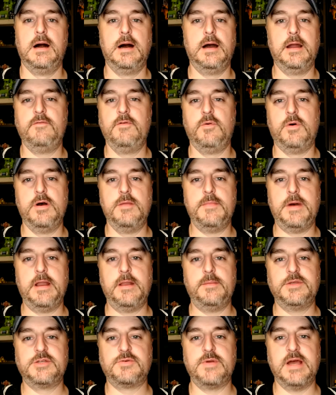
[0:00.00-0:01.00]
Hi everyone, my
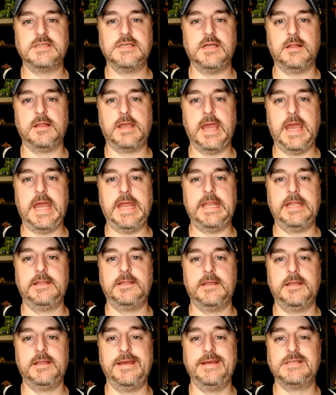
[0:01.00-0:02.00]
name is Raziel Kane and
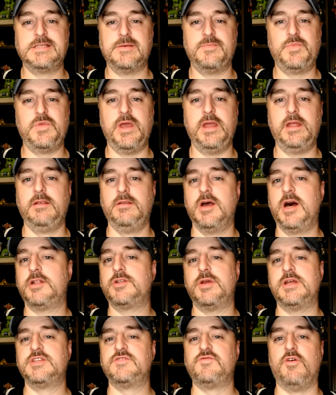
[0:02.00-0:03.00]
today something not
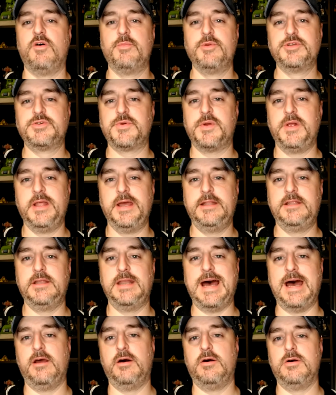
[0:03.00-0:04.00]
Transformers related
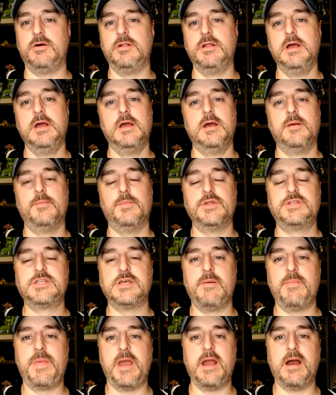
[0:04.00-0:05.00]
at all, but
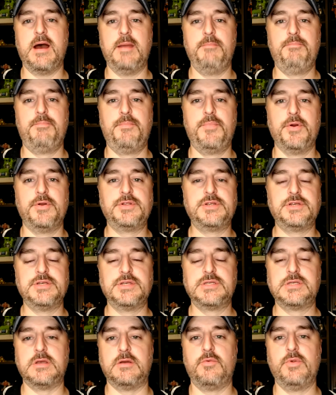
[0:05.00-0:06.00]
something I
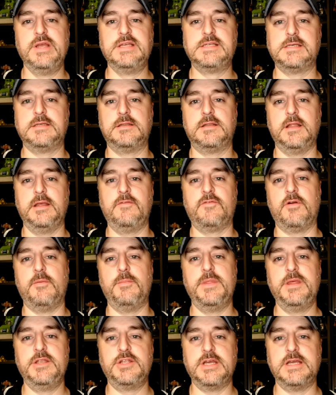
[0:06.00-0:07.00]
purchased recently from
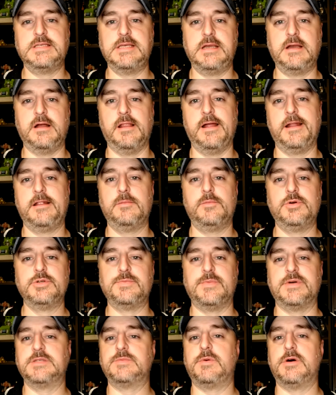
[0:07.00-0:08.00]
D J C Collectibles,
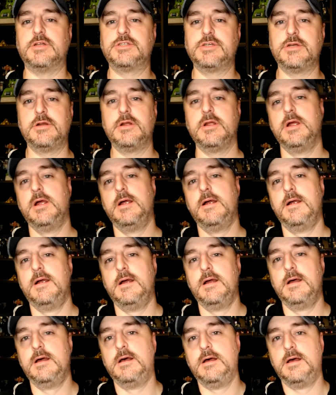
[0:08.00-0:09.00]
my sponsor.
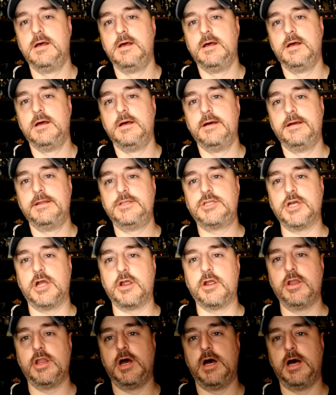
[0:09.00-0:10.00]

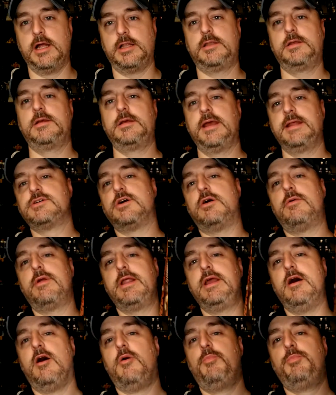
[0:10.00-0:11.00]
Juggernaut. It's
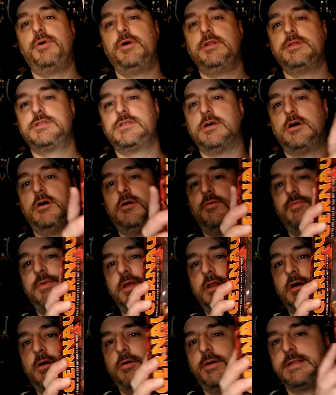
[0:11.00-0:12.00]
already open, so
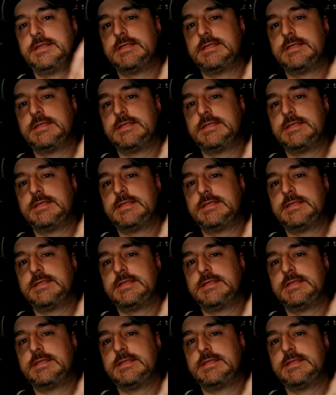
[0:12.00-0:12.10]
you know,